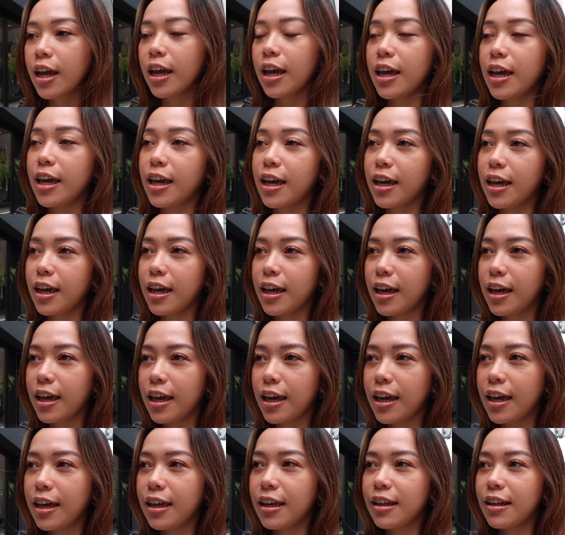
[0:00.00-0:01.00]

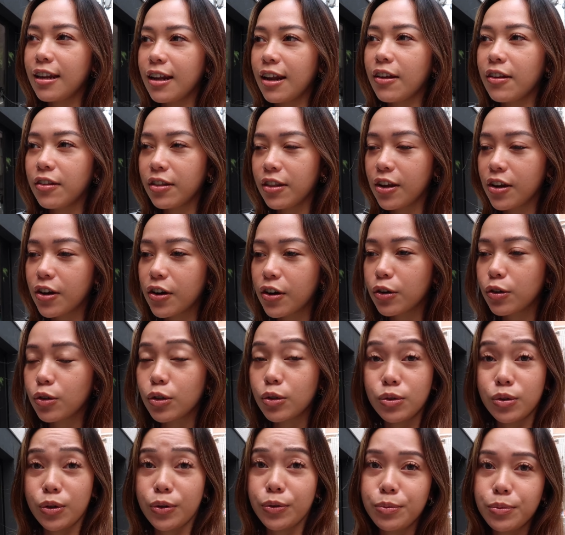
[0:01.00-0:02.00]
and near
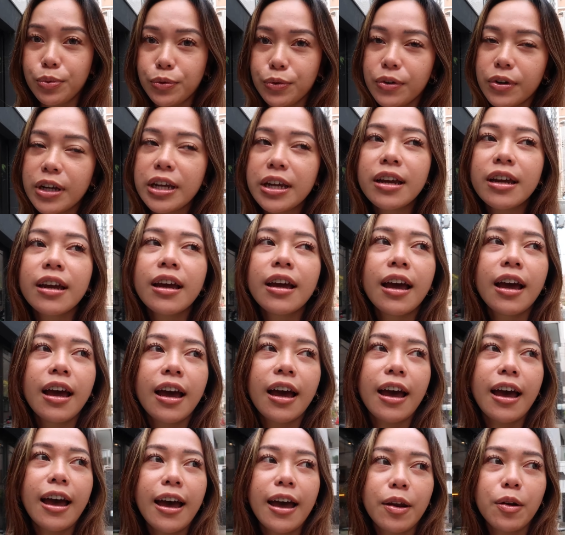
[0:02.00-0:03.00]
Dotonbori
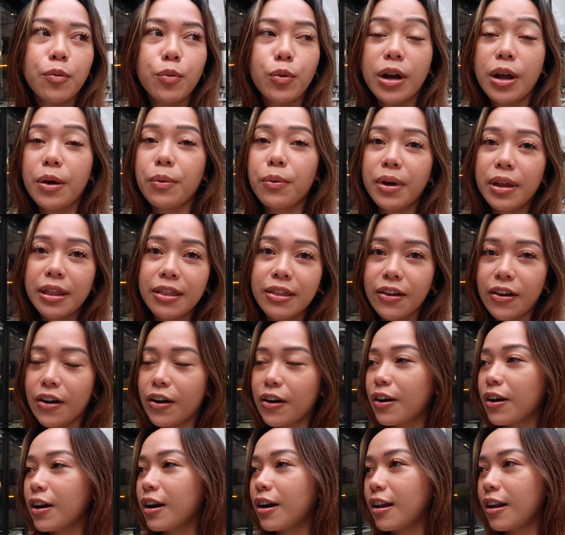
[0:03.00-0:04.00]
and when I went
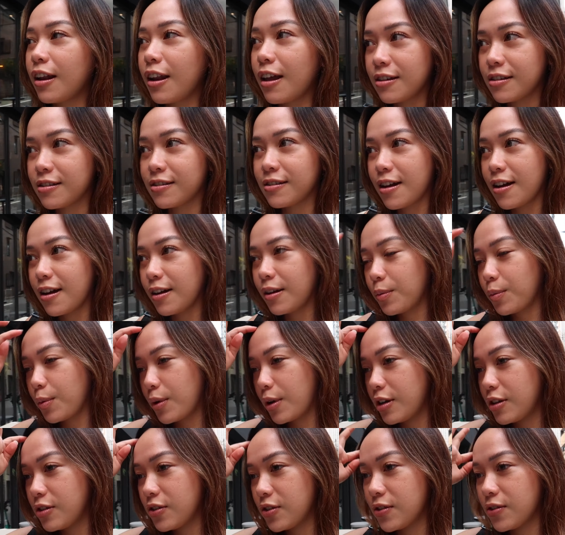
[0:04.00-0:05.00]
there last night when
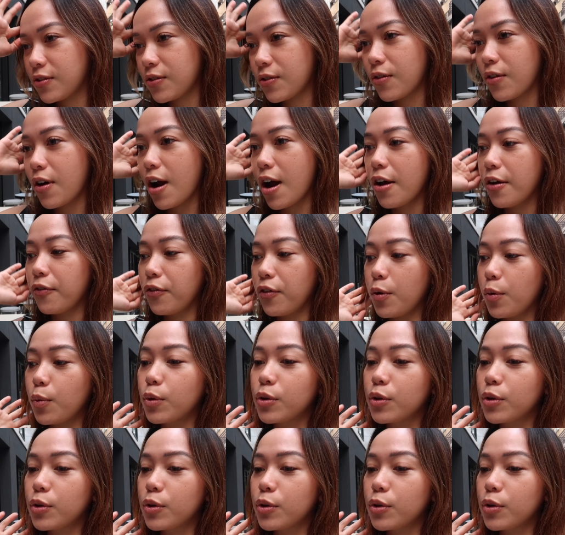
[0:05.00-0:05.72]
I just arrived it